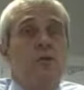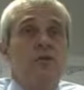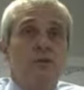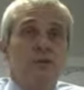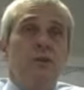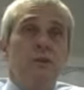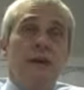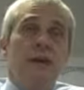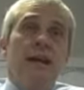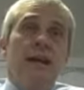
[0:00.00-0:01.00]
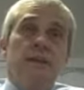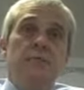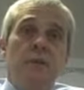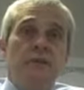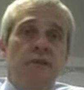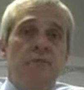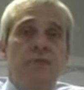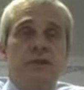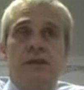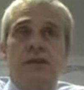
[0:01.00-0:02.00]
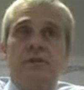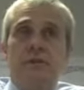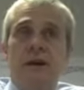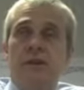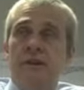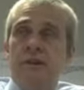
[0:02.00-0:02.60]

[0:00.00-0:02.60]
So it's dropped about 19.7% in 5 years.